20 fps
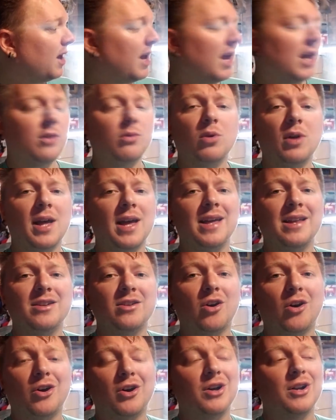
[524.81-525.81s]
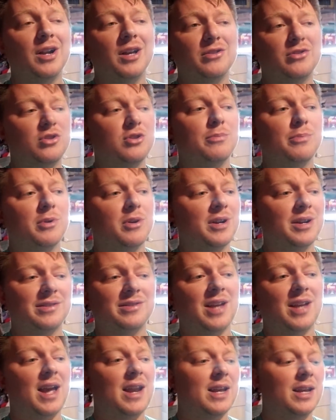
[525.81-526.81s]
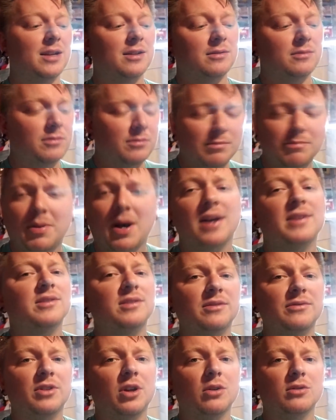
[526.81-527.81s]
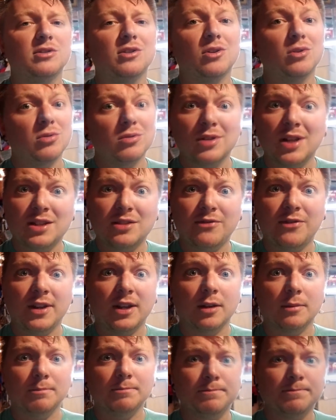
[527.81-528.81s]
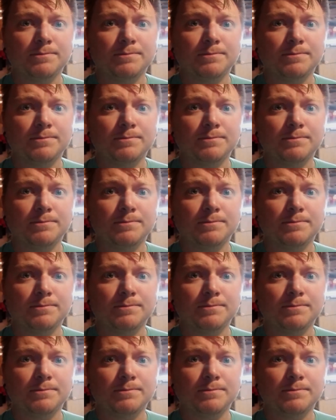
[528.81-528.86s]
And we'll end on a super exciting positive note. So let's feed him.